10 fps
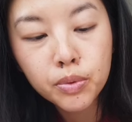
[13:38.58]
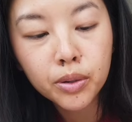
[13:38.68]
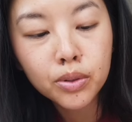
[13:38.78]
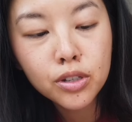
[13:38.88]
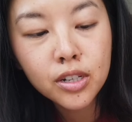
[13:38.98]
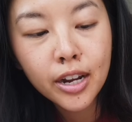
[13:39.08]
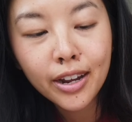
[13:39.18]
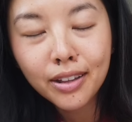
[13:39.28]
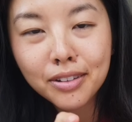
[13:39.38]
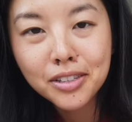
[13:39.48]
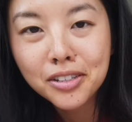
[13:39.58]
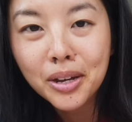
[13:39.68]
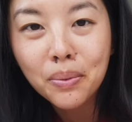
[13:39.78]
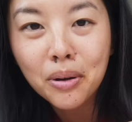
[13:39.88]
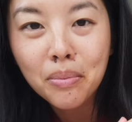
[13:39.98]
spring rolls tonight, and this is
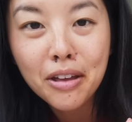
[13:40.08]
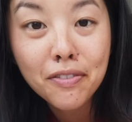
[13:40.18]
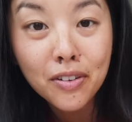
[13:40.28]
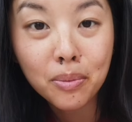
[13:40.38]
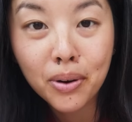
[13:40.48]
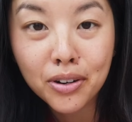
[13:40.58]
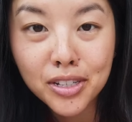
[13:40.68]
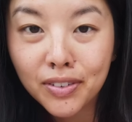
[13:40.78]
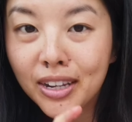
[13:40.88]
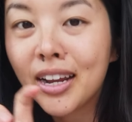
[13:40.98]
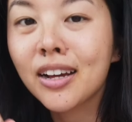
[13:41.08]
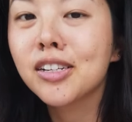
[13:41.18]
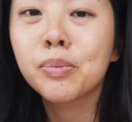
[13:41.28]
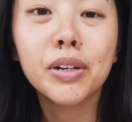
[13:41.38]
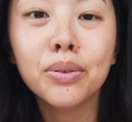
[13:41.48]
like one of my favorite parts of eating
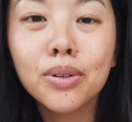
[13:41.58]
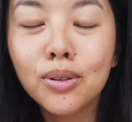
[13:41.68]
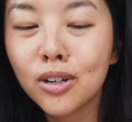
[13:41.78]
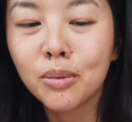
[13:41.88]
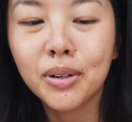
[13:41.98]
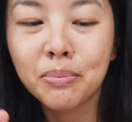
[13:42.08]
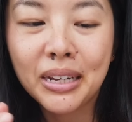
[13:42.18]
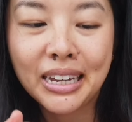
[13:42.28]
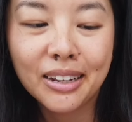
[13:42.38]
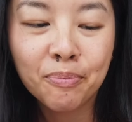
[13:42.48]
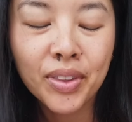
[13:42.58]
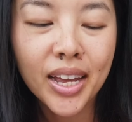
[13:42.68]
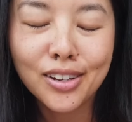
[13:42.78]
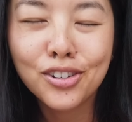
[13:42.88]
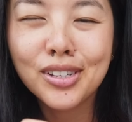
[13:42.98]
a spring roll or a banh mi.
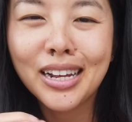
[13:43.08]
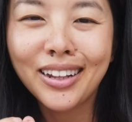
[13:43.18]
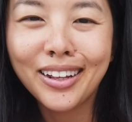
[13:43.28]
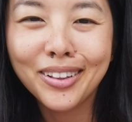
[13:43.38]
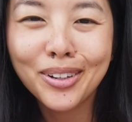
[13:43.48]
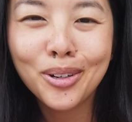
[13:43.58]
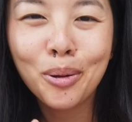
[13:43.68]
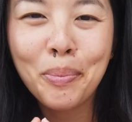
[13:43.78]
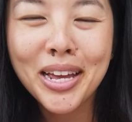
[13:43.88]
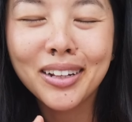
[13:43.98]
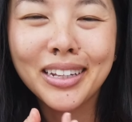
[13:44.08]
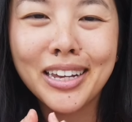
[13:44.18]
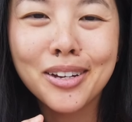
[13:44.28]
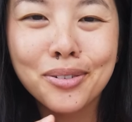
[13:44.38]
It's just that like little pickly